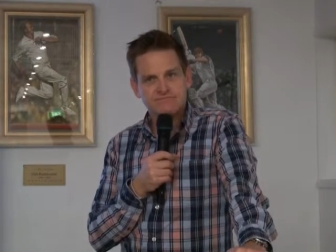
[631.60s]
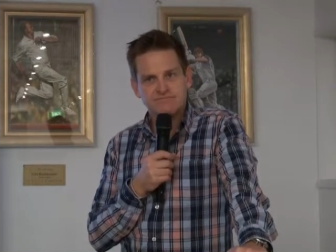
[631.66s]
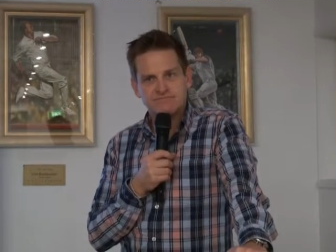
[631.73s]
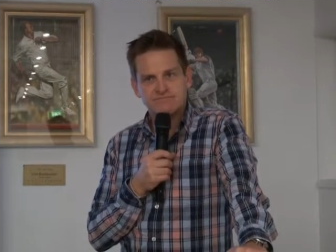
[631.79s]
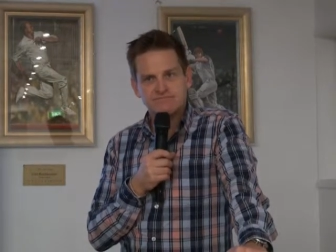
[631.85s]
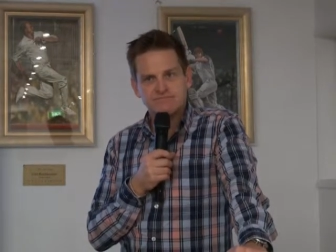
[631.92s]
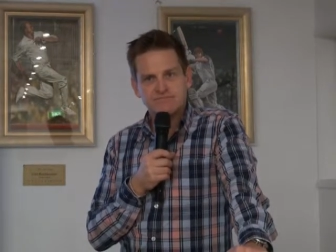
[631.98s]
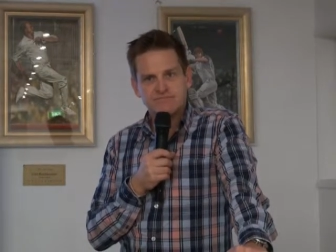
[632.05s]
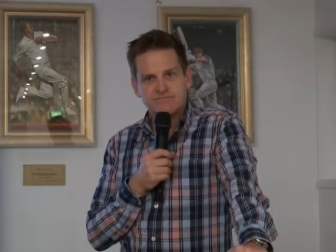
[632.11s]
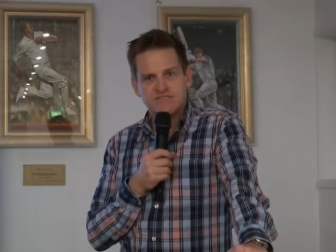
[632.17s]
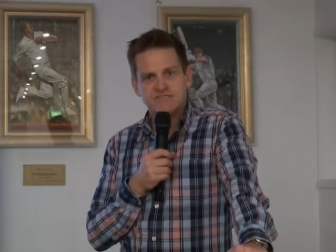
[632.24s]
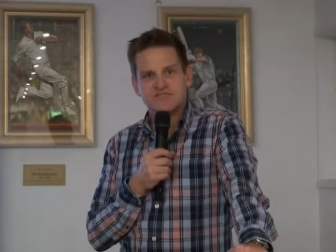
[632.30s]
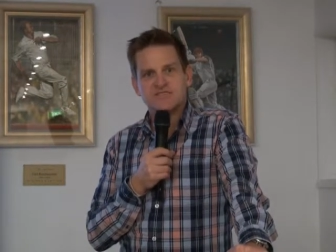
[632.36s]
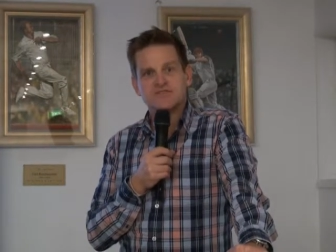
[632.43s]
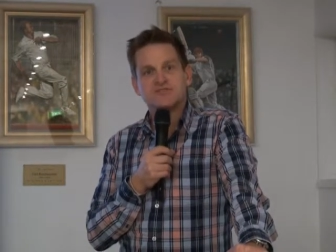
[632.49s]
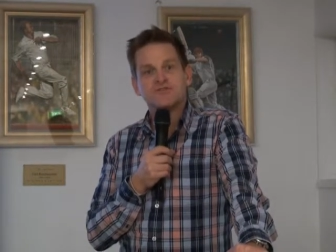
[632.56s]
It, no.
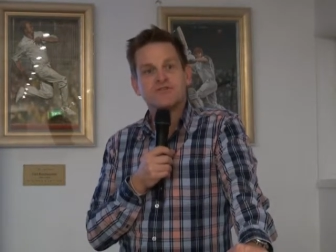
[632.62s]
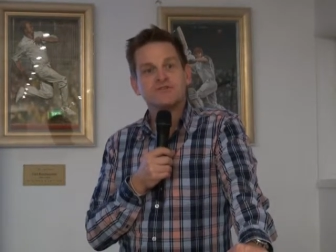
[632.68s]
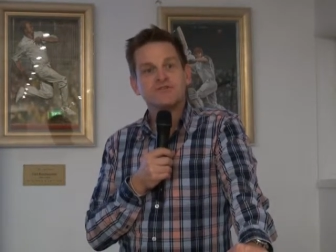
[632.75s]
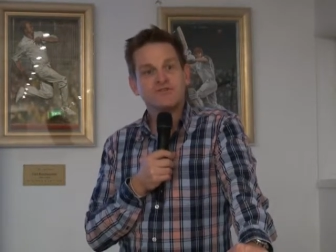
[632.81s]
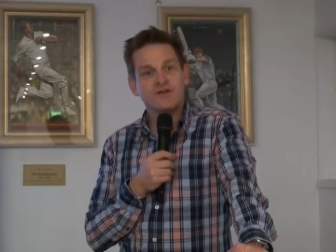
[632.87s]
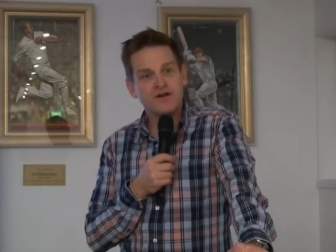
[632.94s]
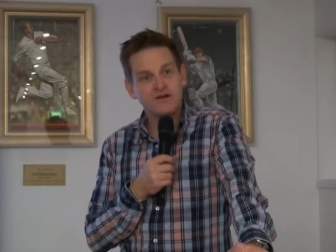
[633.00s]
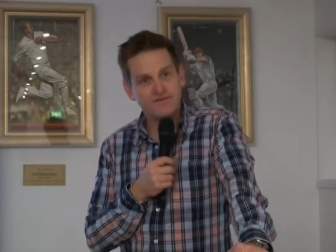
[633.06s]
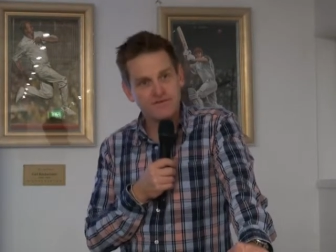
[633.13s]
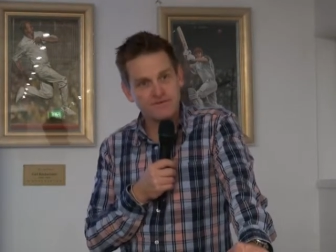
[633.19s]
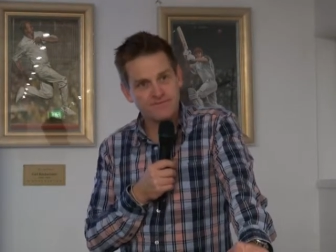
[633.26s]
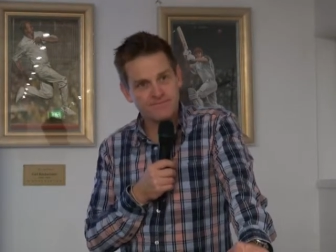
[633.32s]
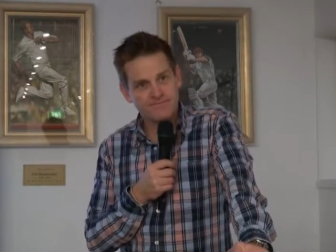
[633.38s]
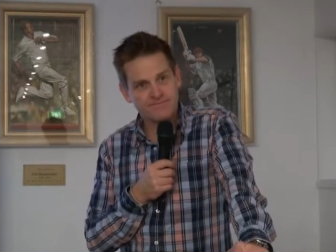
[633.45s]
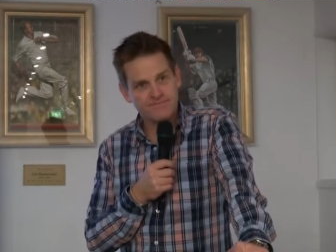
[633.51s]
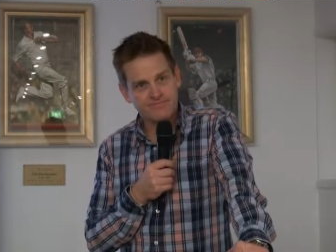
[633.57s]
it says you're on your own.
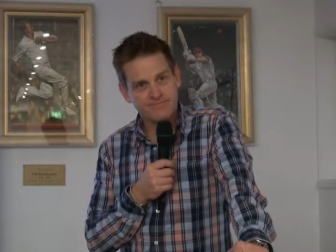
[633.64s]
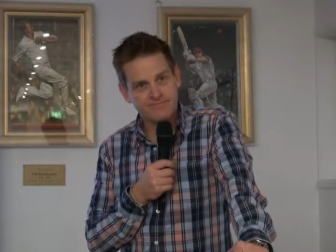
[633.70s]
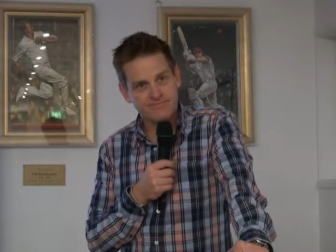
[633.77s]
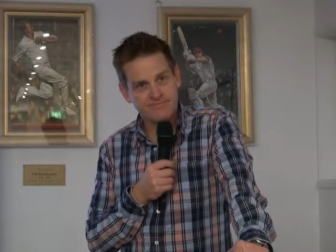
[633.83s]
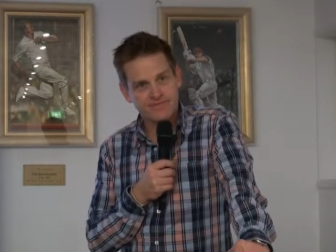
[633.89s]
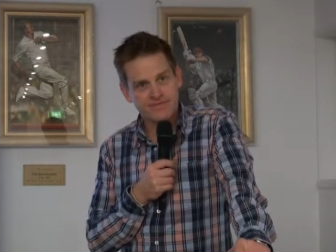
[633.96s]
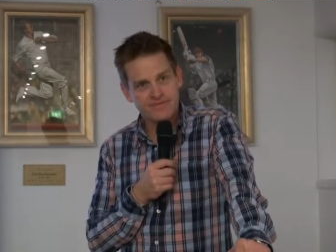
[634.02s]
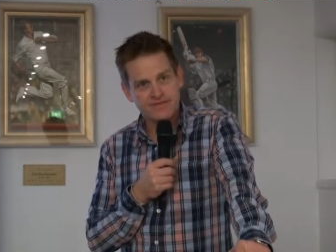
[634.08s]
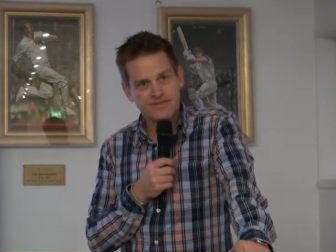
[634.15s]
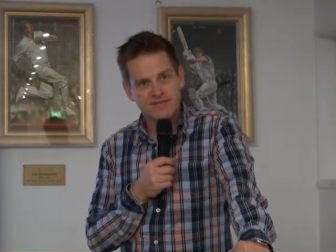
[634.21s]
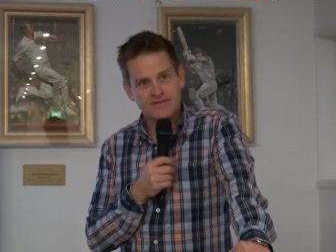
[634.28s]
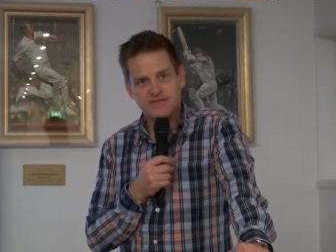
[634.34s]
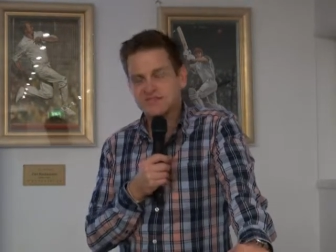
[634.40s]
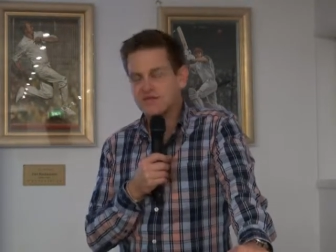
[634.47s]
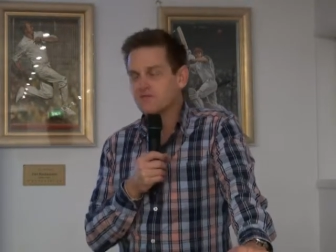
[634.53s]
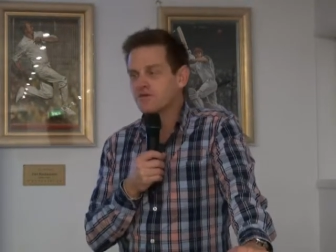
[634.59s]

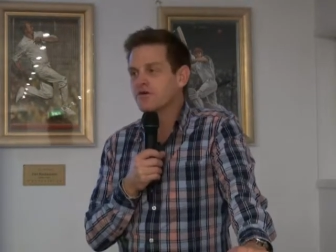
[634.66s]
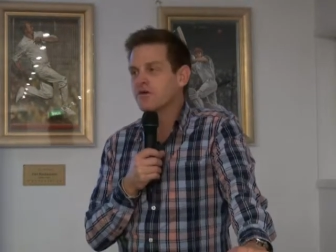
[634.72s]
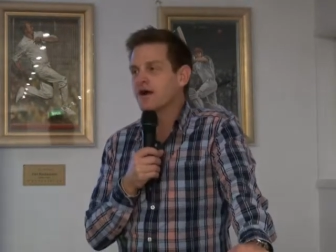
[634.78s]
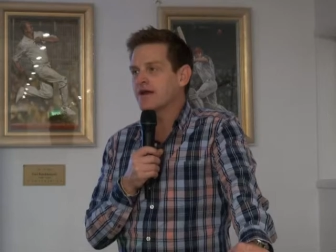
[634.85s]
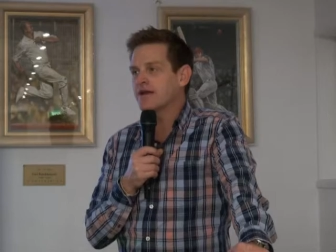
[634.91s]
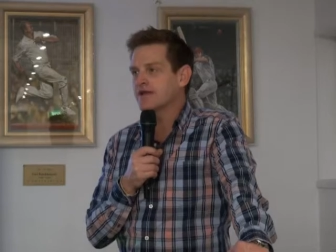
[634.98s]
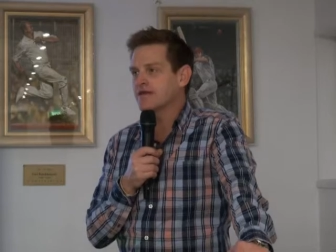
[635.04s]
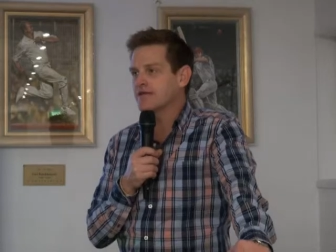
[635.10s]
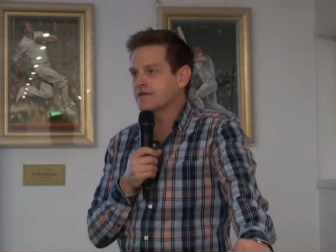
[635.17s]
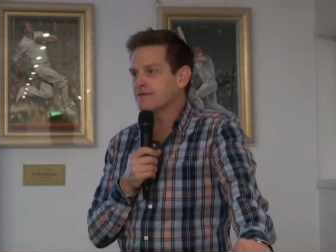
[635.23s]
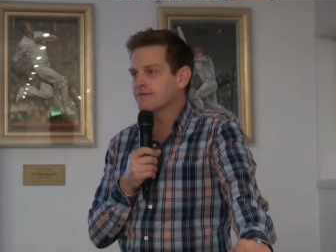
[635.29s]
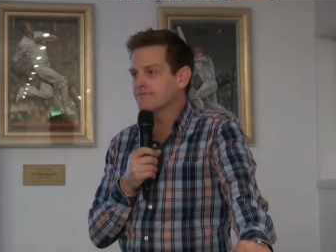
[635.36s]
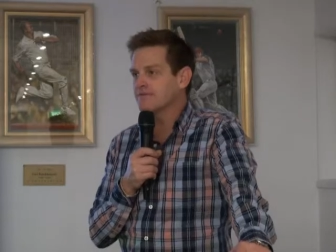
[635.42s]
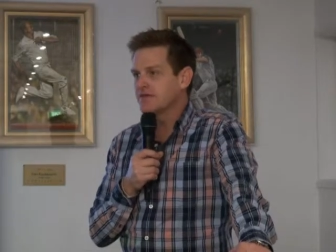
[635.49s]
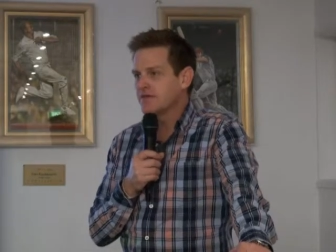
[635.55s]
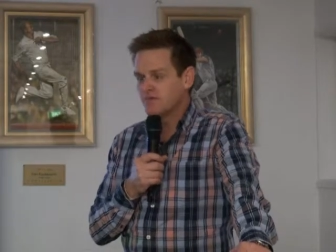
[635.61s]
They say, we're out of here.
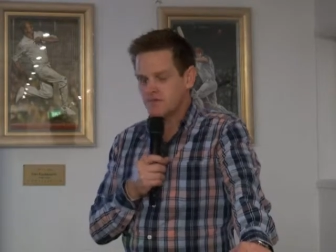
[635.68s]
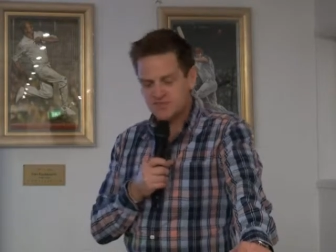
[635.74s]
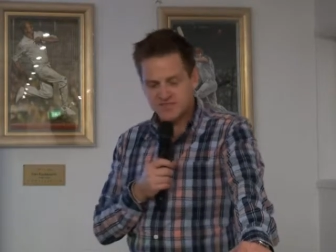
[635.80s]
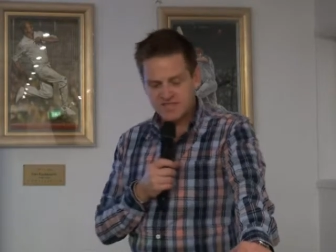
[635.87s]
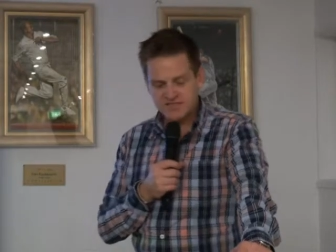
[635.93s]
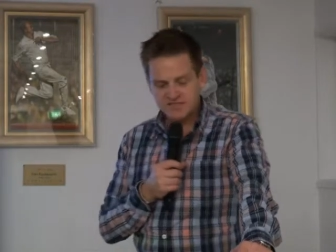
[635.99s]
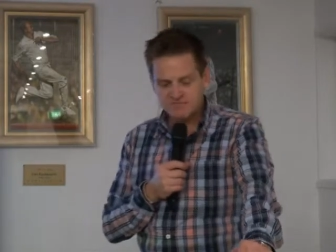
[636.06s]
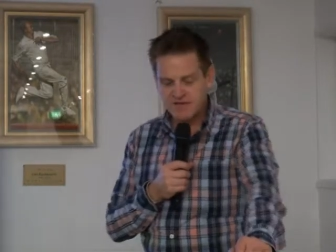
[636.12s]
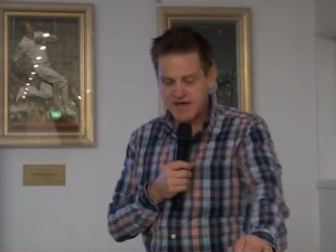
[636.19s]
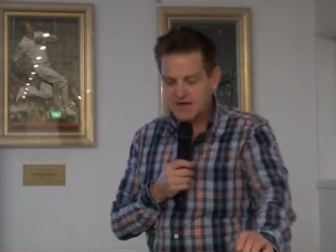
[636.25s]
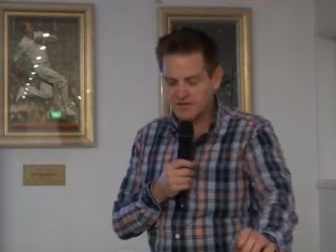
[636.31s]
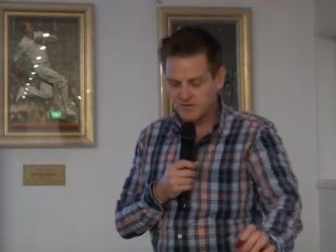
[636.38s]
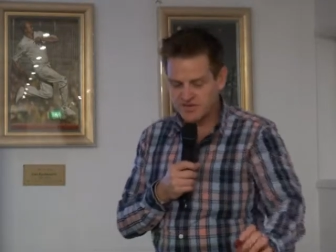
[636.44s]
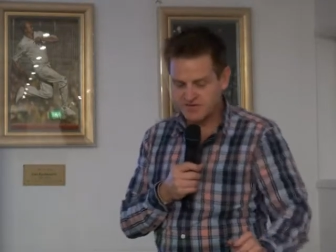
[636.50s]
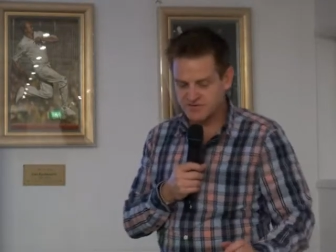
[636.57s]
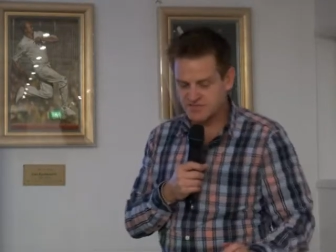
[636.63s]
Well, it doesn't
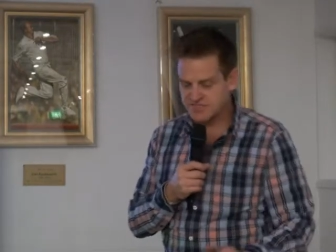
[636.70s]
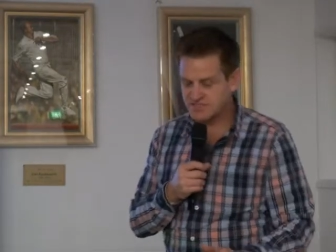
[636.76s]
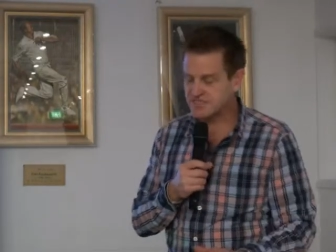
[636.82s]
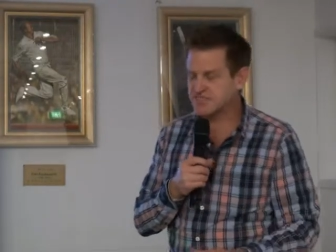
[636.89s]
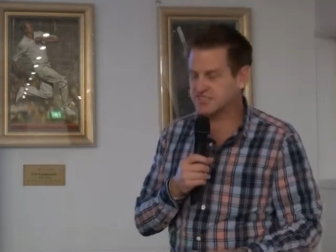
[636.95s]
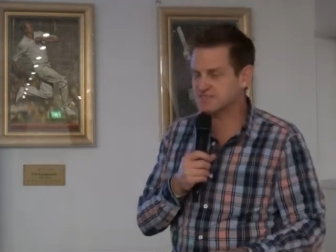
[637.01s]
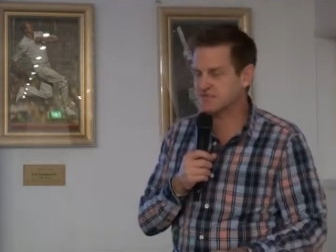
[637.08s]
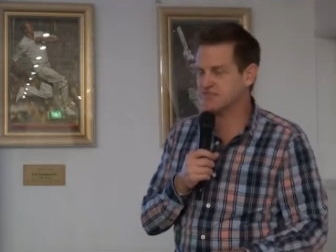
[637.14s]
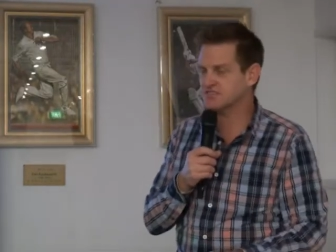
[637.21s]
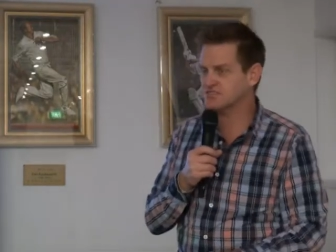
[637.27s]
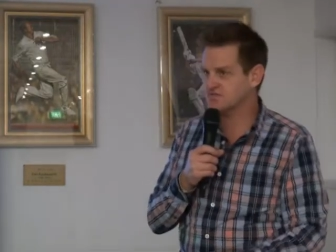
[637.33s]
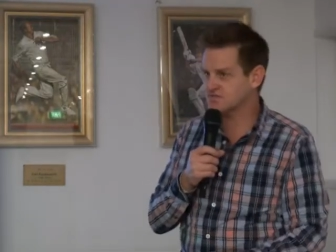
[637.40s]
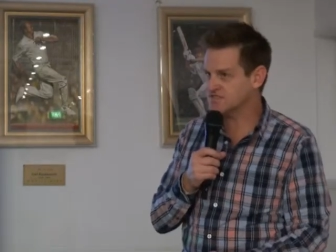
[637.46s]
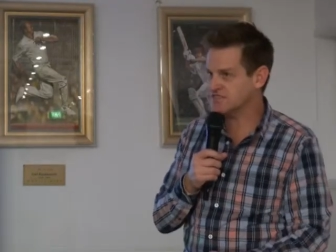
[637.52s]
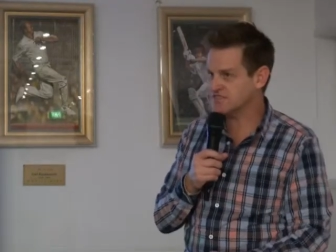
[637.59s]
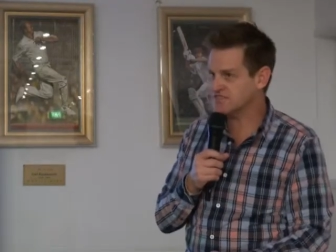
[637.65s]
matter whether it's six
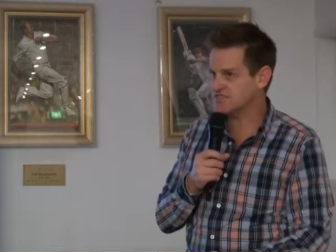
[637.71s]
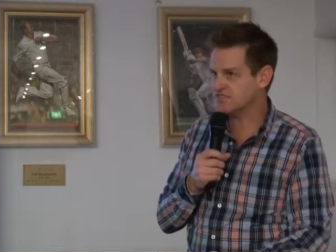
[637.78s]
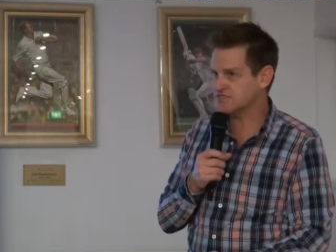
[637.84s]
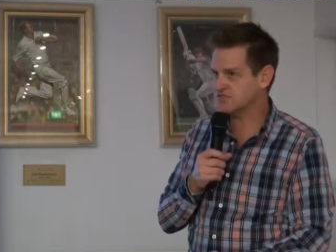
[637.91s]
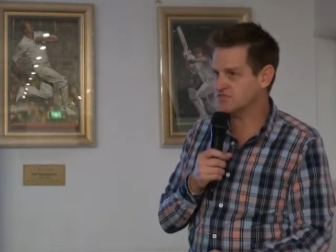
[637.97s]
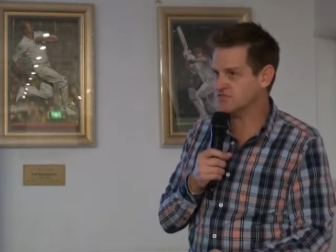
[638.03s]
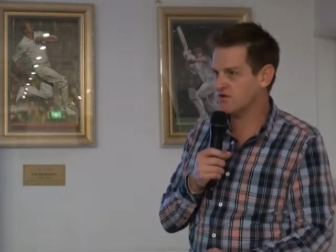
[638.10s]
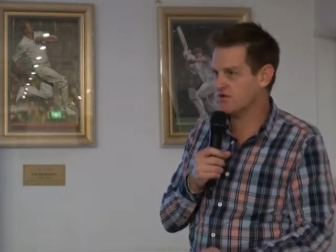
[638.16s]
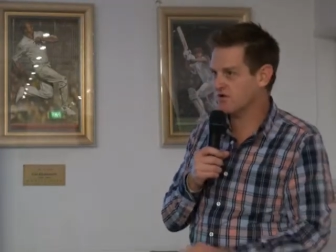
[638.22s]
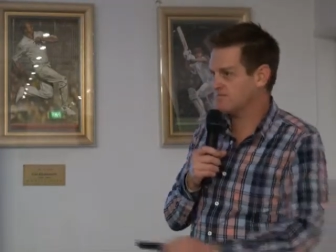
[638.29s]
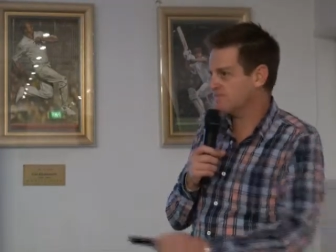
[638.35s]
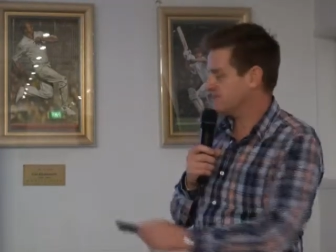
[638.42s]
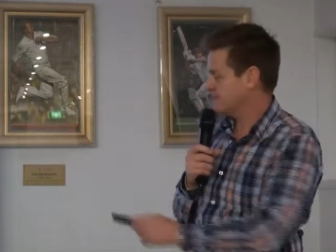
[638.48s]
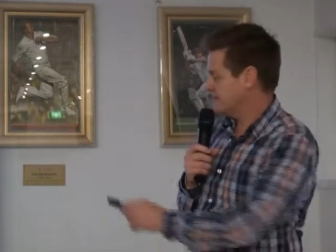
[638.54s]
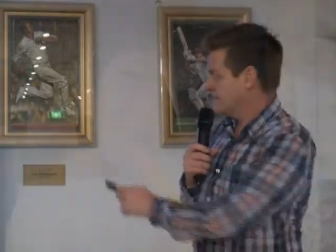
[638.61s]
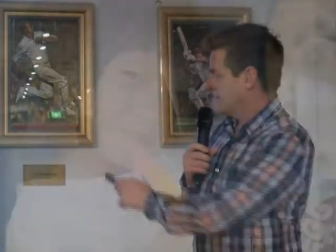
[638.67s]
months or six years
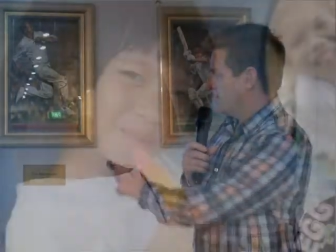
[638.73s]
on,